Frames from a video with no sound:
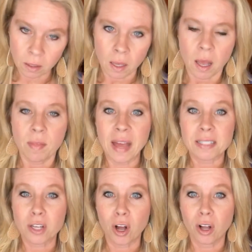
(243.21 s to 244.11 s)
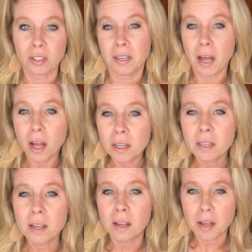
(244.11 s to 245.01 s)
that's called an
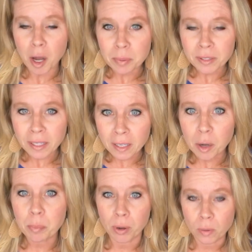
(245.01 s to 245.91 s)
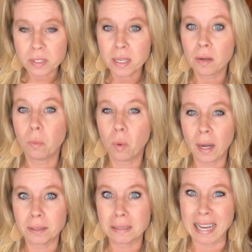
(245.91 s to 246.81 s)
uncoupling protein 1.
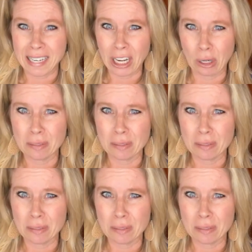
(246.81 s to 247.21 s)
I know.